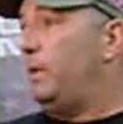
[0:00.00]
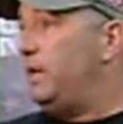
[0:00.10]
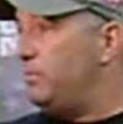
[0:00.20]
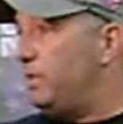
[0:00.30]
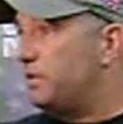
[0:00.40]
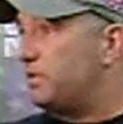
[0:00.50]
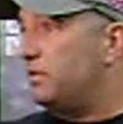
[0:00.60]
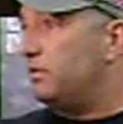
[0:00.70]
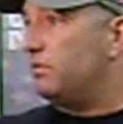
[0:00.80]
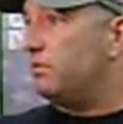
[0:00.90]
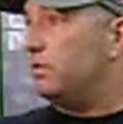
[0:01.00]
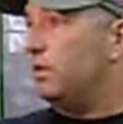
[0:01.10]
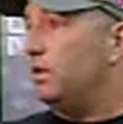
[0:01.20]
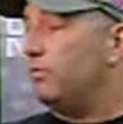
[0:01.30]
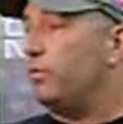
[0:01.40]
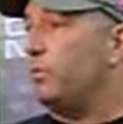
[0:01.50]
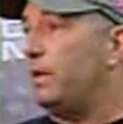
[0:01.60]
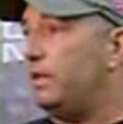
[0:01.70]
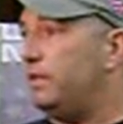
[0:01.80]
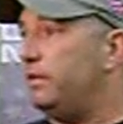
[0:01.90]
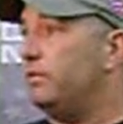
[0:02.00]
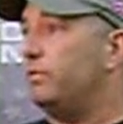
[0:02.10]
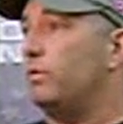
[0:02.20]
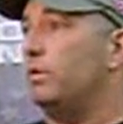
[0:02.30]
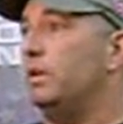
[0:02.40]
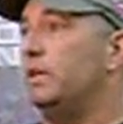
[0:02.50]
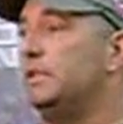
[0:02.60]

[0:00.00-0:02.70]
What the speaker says: pain medicine for the pain, for